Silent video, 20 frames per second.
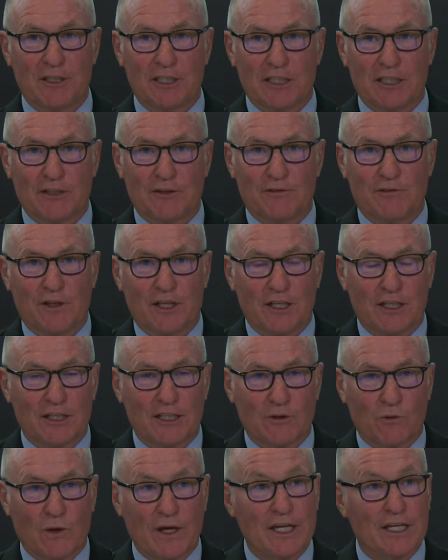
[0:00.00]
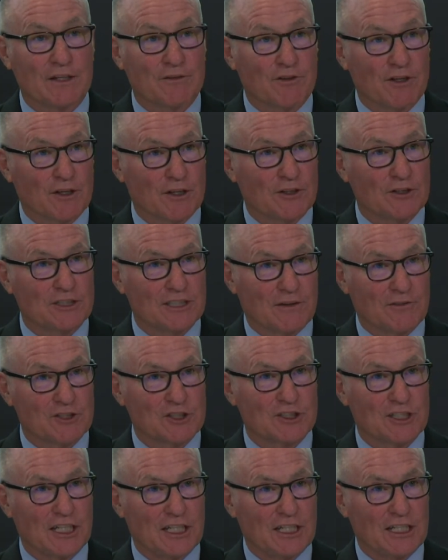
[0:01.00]
in the wake of the
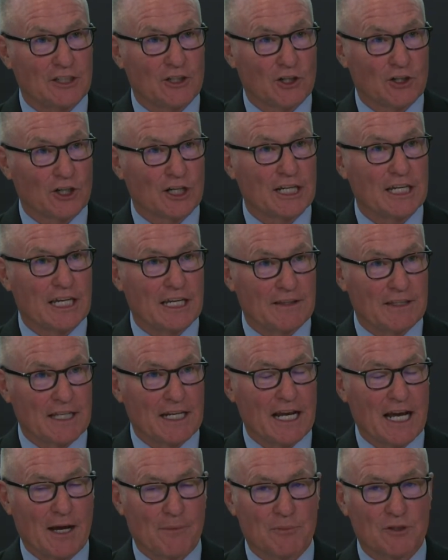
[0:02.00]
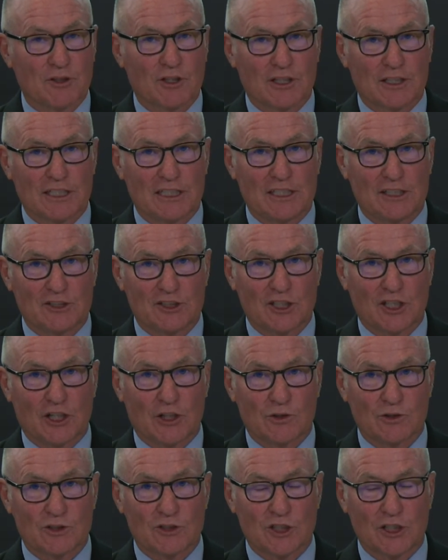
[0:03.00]
devastating hurricane that happened on the East
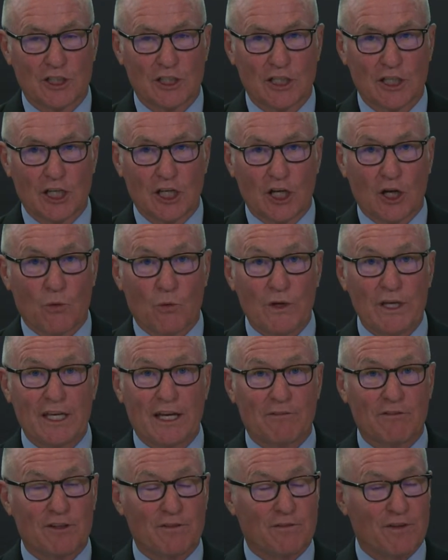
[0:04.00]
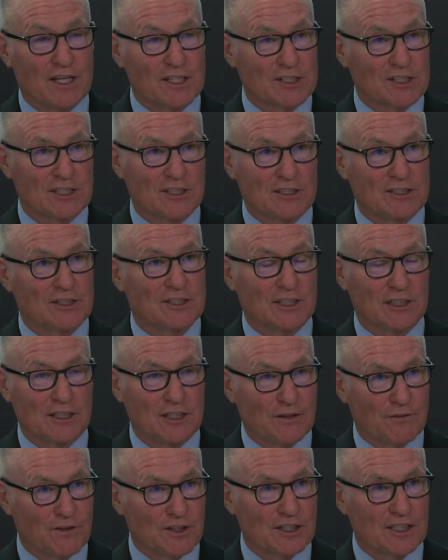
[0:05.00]
Coast. We have invested
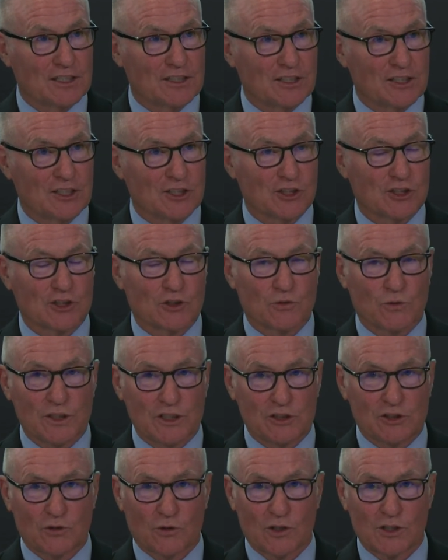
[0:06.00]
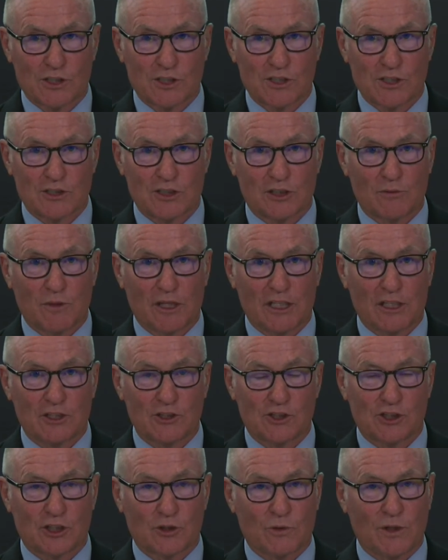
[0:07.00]
significant additional resources in making
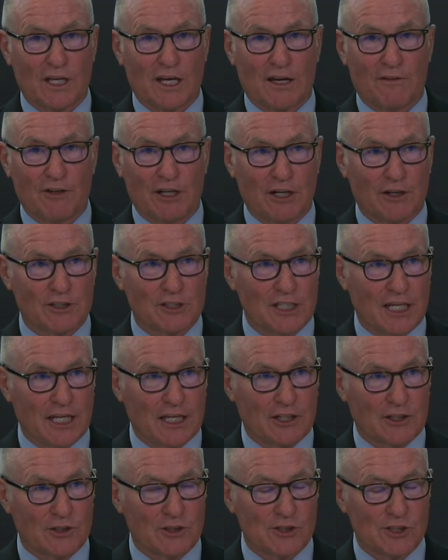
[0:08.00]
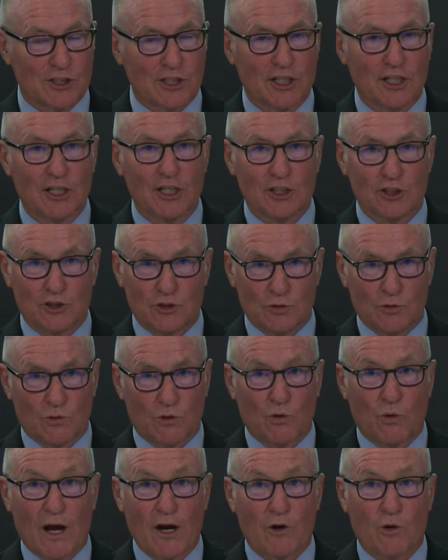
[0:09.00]
sure we have air tankers to
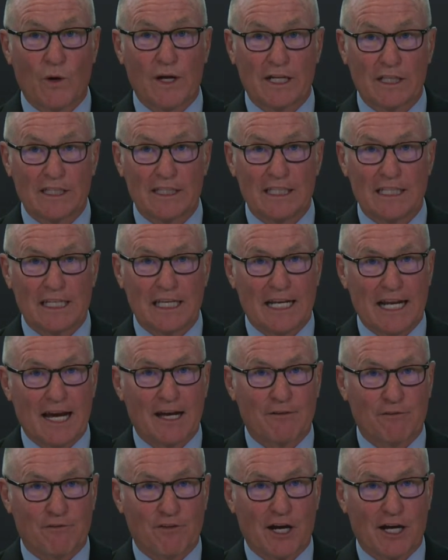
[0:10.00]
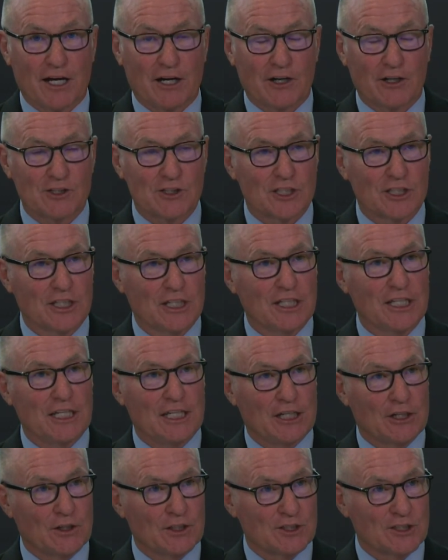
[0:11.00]
quickly get at fires.
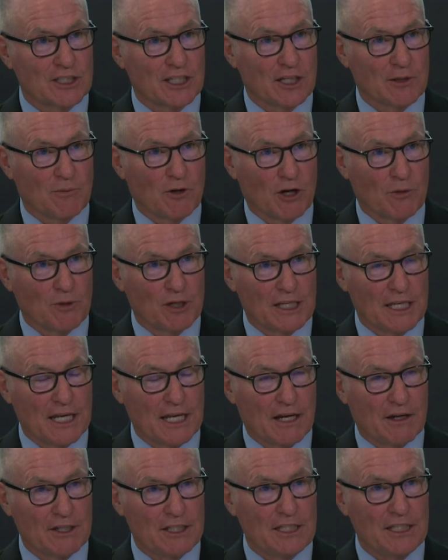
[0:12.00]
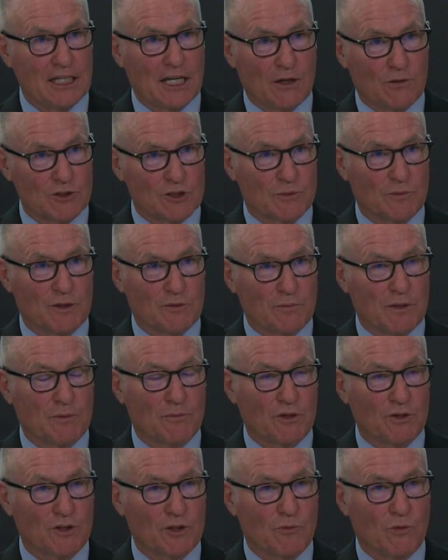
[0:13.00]
Here in Santa Barbara County, I was a
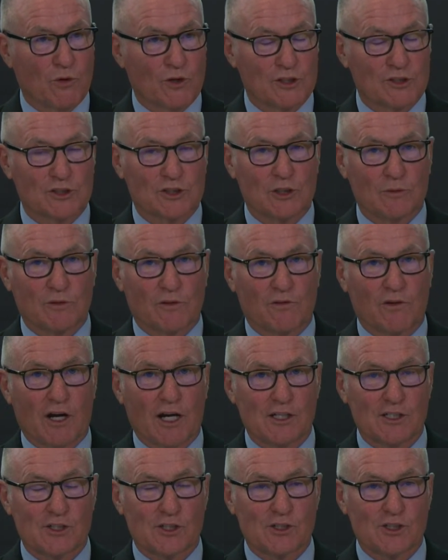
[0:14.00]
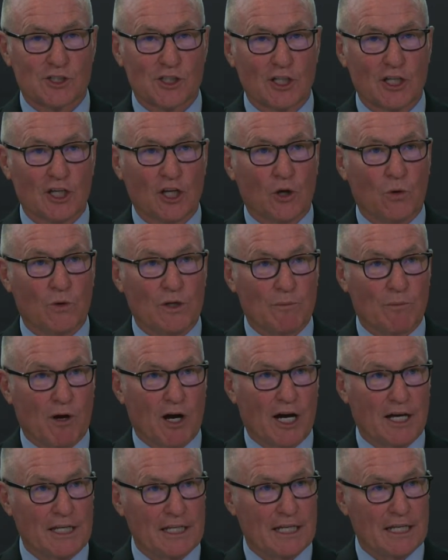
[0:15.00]
member of the Board of Supervisors. We
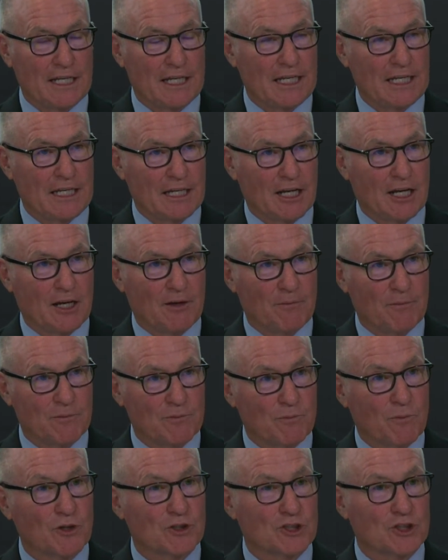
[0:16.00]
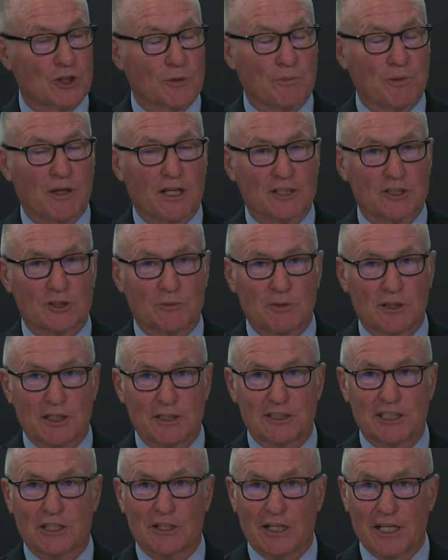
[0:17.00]
bought a surplus
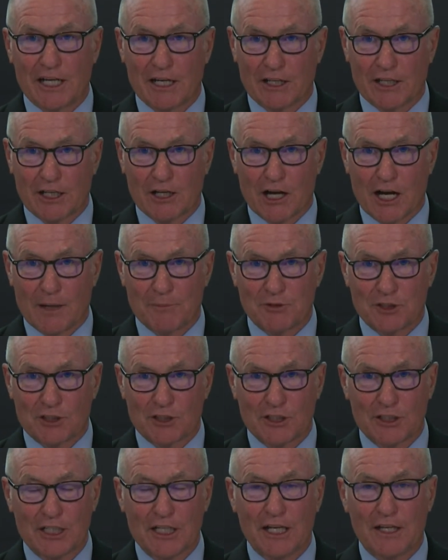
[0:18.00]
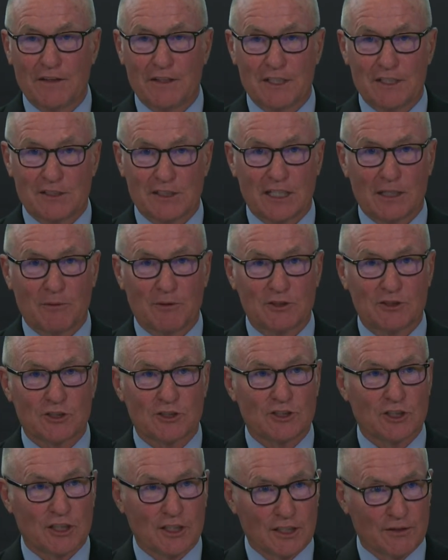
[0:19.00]
military helicopter that is able to
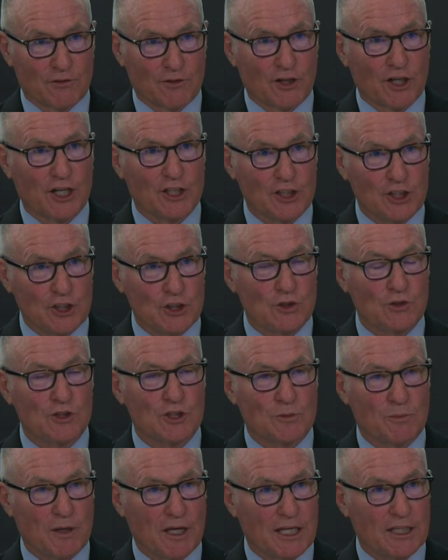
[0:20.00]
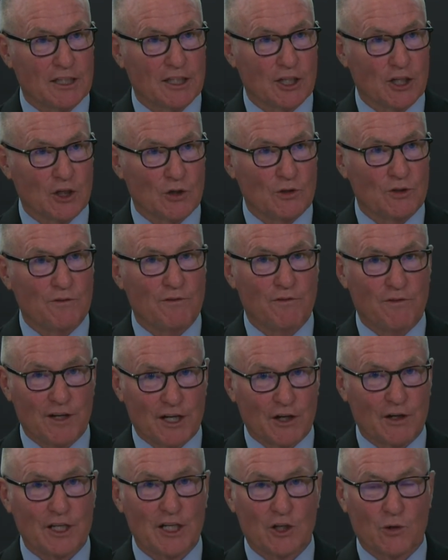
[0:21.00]
deliver a huge payload
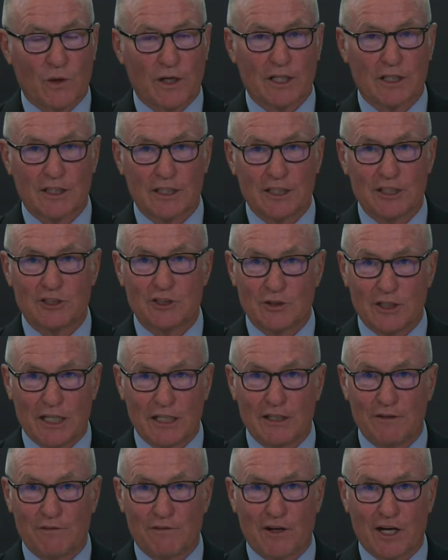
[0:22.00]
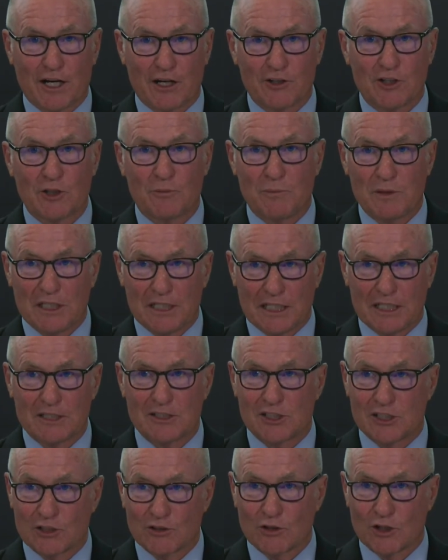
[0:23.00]
very quickly to any fire that
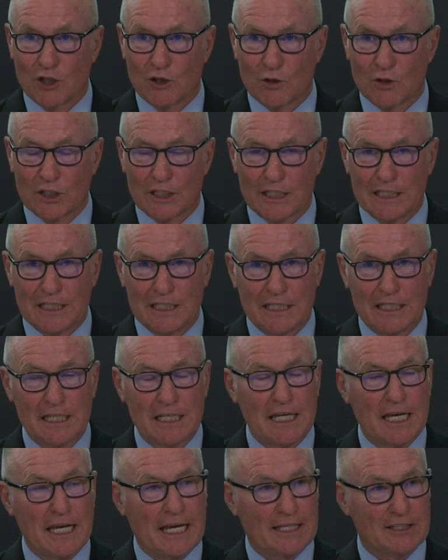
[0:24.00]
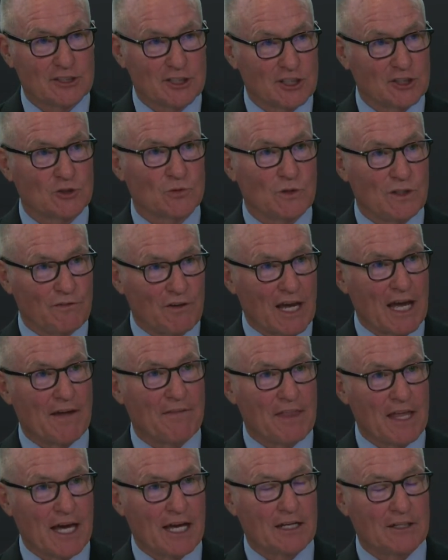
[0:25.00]
begins here locally. And since we've
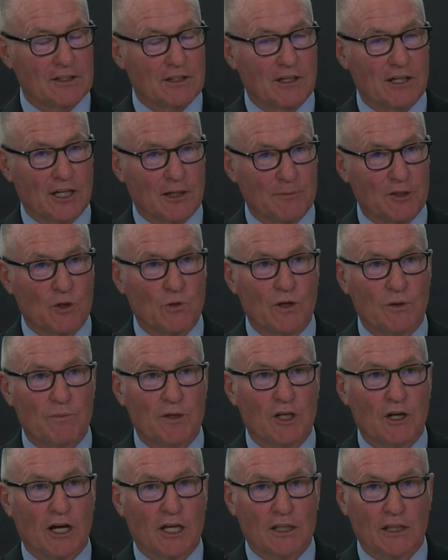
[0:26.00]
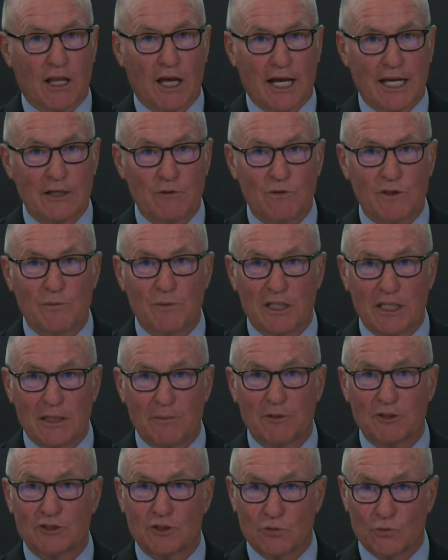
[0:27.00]
had that equipment online, we've been
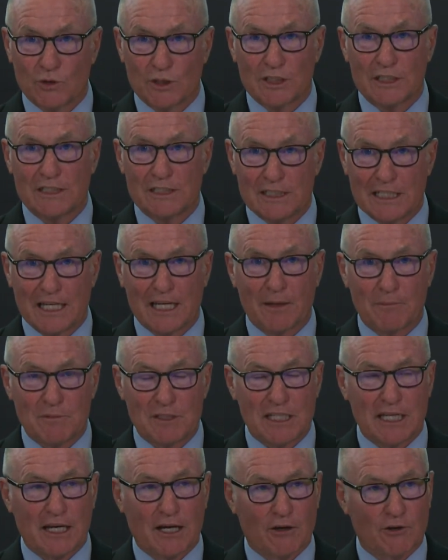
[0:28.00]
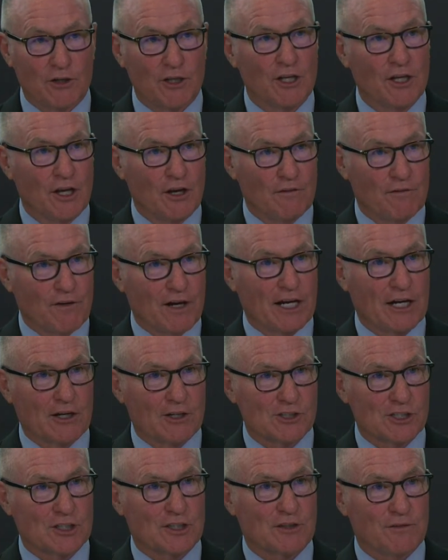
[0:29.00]
able to really tamp down
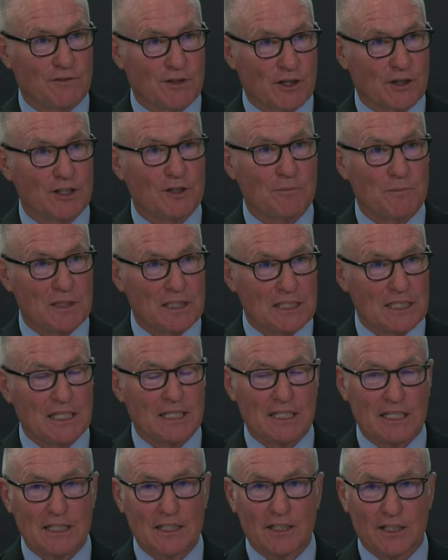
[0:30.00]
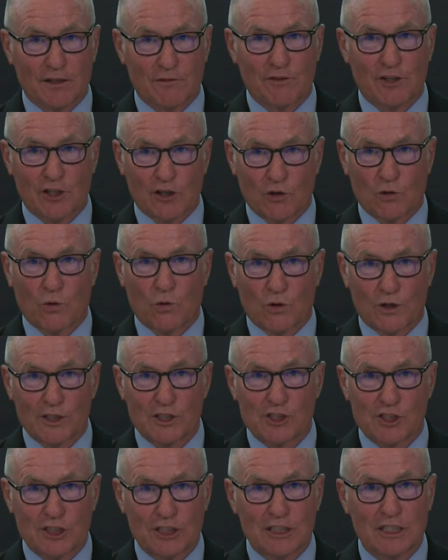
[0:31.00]
fires at the very beginning of their
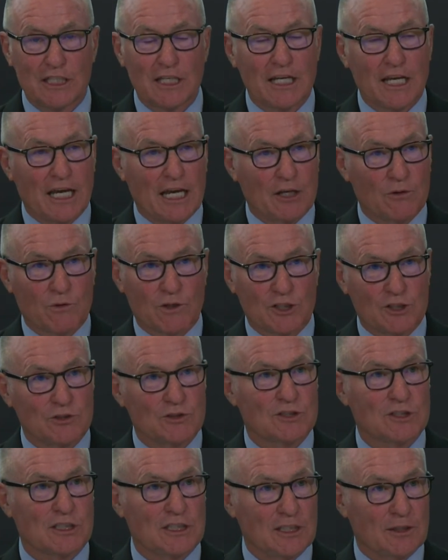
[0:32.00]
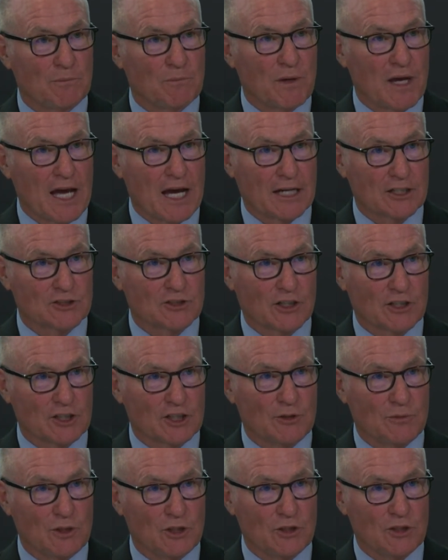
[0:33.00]
origin and reduce the impacts on
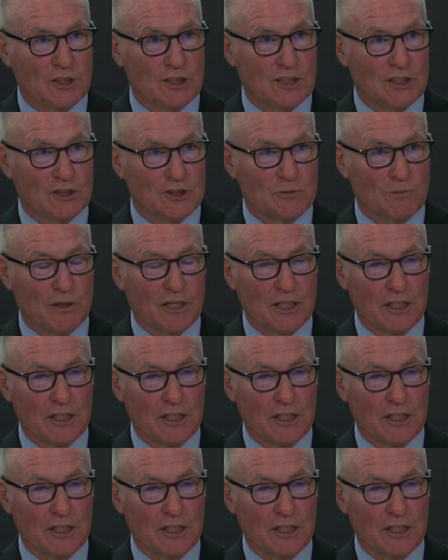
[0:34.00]
communities.